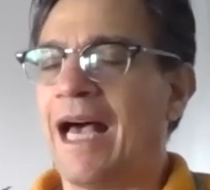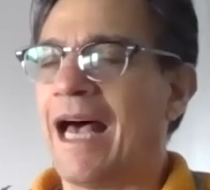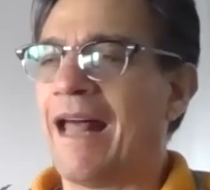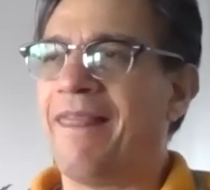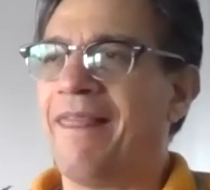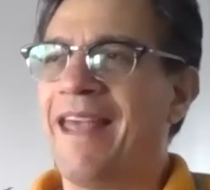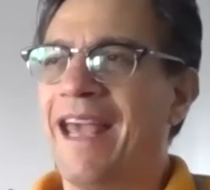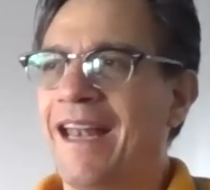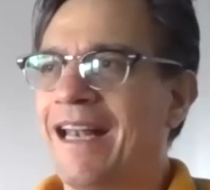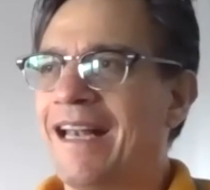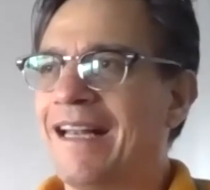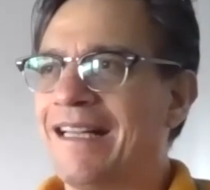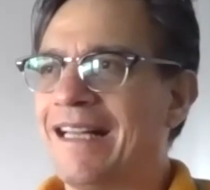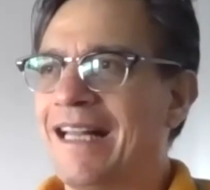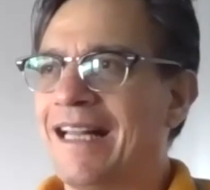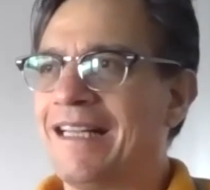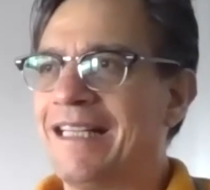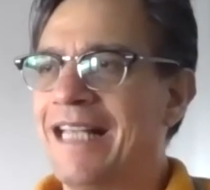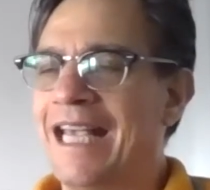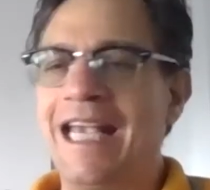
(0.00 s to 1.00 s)
and then
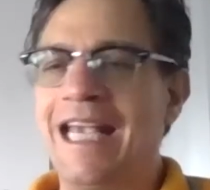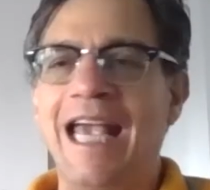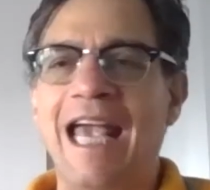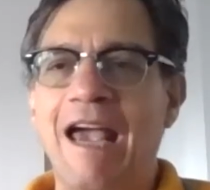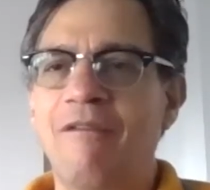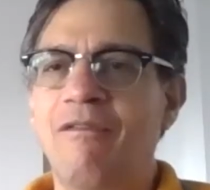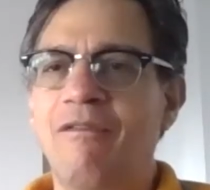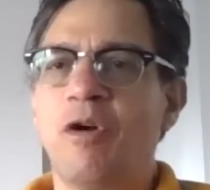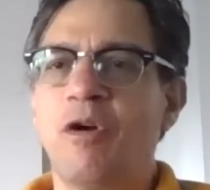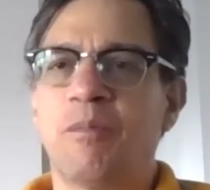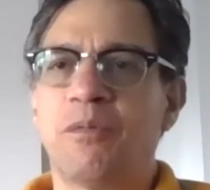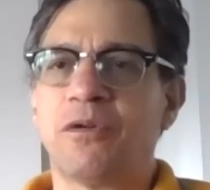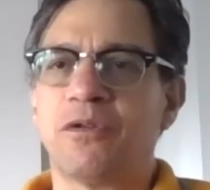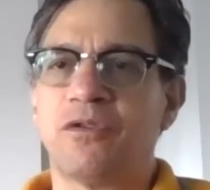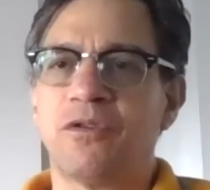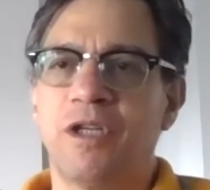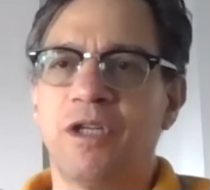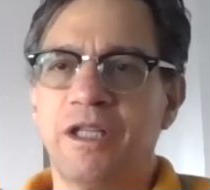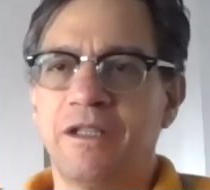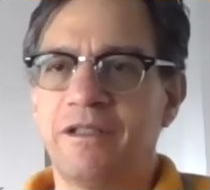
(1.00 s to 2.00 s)
take every
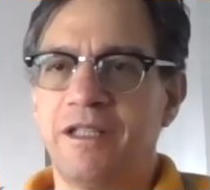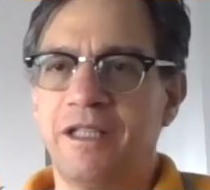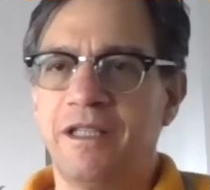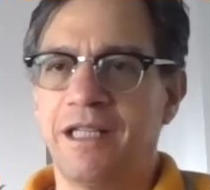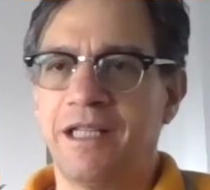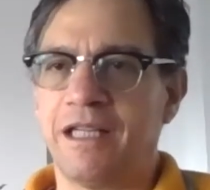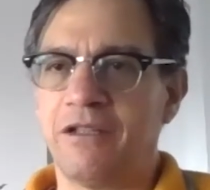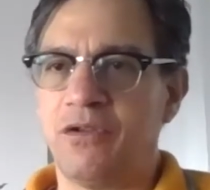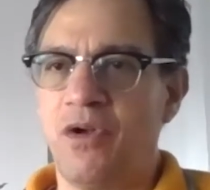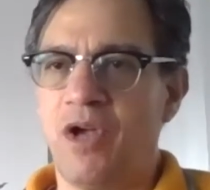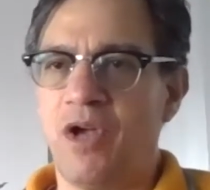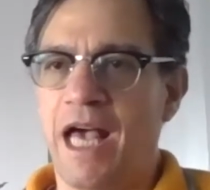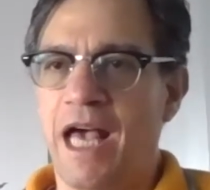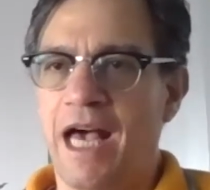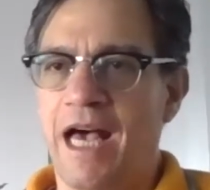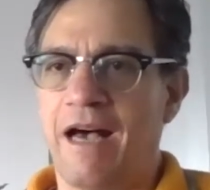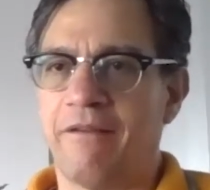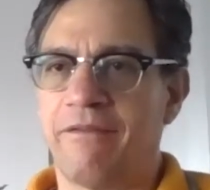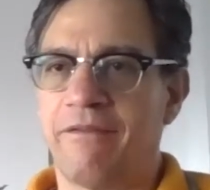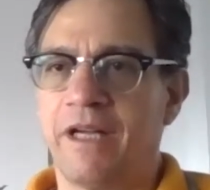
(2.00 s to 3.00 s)
opportunity that you
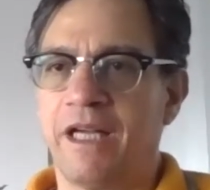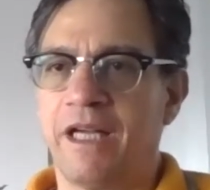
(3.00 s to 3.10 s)
have